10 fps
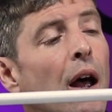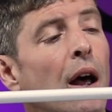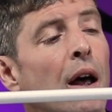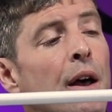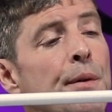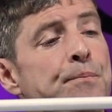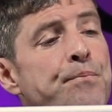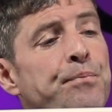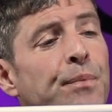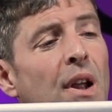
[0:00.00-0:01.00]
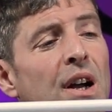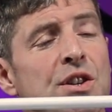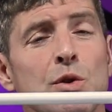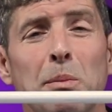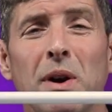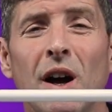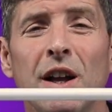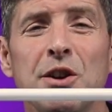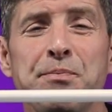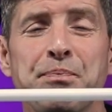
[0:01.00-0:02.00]
To apply
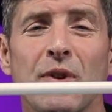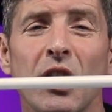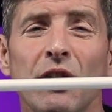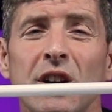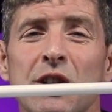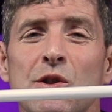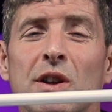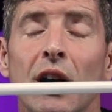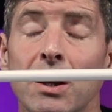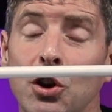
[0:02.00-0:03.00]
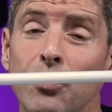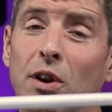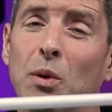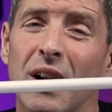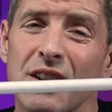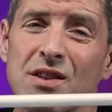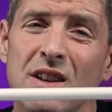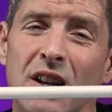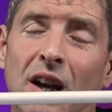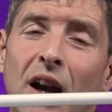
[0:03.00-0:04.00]
them, you only need to, the UV will
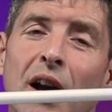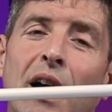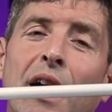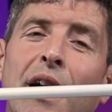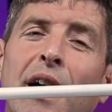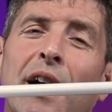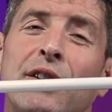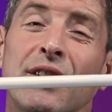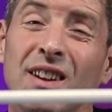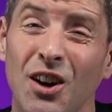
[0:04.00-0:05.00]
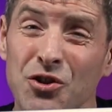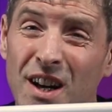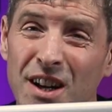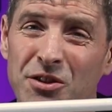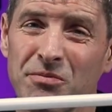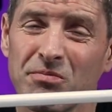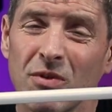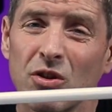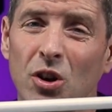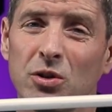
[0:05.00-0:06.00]
actually slow down
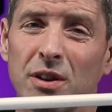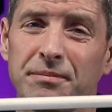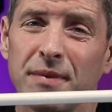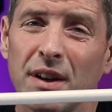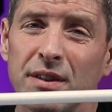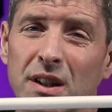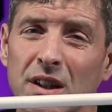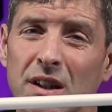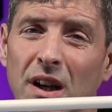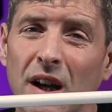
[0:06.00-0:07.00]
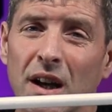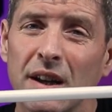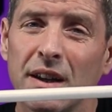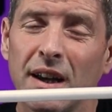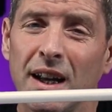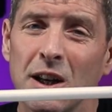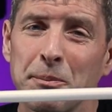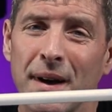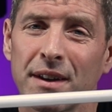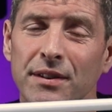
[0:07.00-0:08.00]
growth, as in
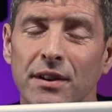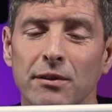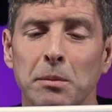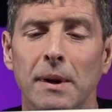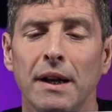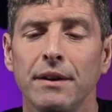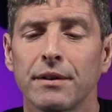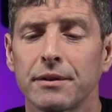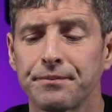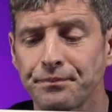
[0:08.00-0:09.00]
gaining mass of the plants.